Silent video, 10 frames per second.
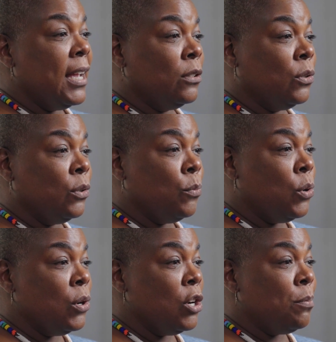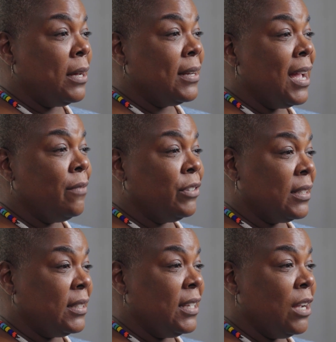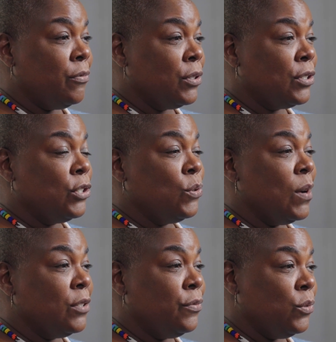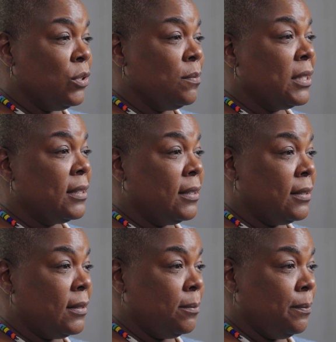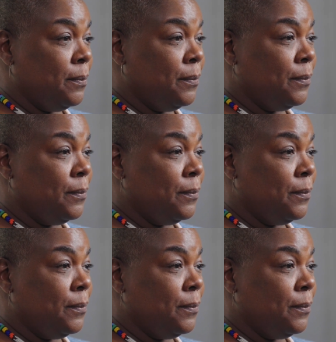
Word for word: and learn more about advocacy efforts to transform the system.